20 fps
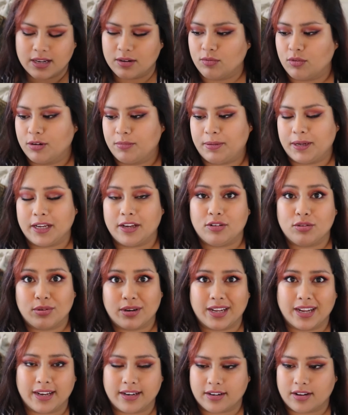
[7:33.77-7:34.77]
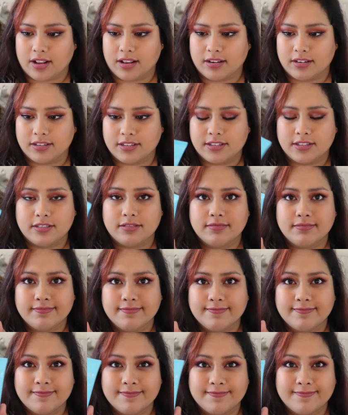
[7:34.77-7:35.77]
would be $28.
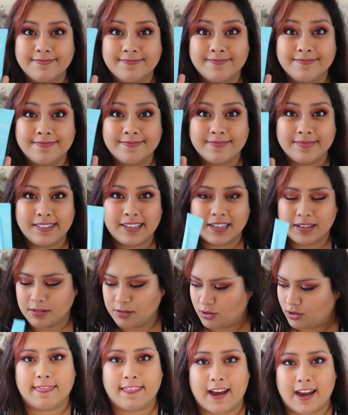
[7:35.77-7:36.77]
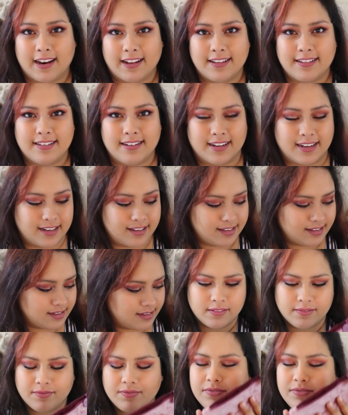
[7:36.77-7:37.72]
That is nice.